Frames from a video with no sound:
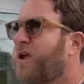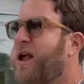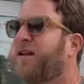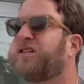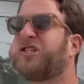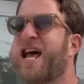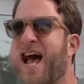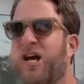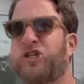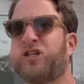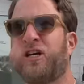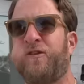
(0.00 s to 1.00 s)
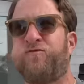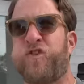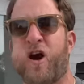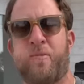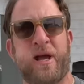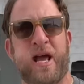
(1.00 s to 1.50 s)
And it's actually
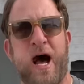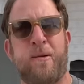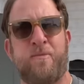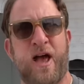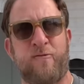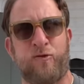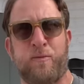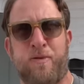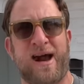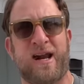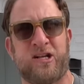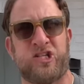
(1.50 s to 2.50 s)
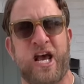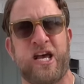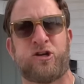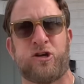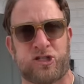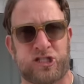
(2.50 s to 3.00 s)
firming up every bite I
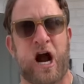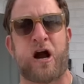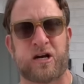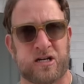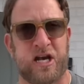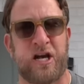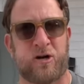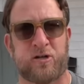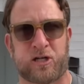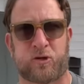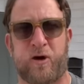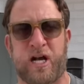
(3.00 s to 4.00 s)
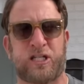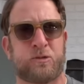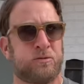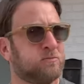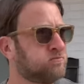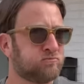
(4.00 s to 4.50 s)
take. You're starting to hear the crisp.
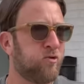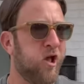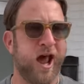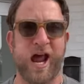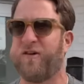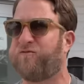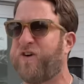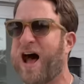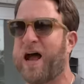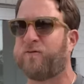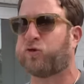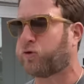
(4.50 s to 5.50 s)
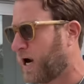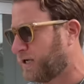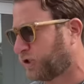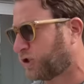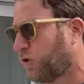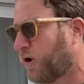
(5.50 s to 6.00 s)
8-5, great
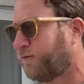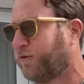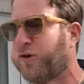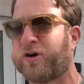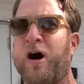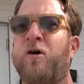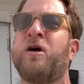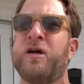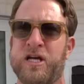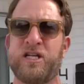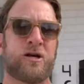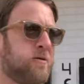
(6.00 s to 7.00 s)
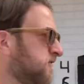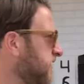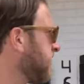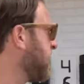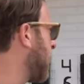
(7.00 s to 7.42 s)
score, Fuoco. He's gonna be very